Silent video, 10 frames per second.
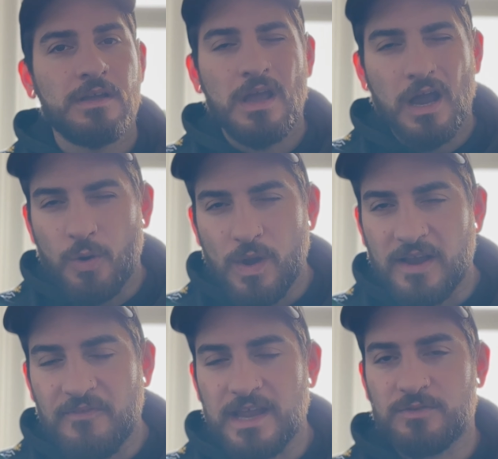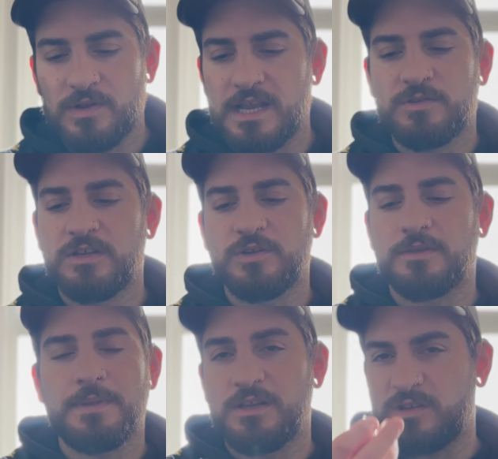a quick fix will literally just
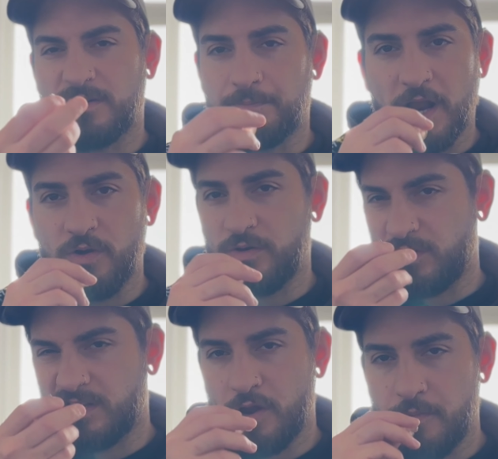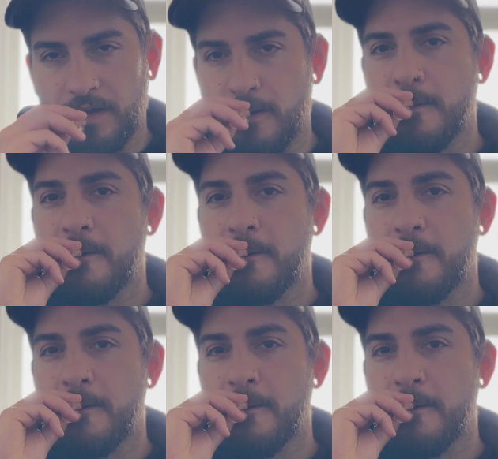be just blowing on the tubing.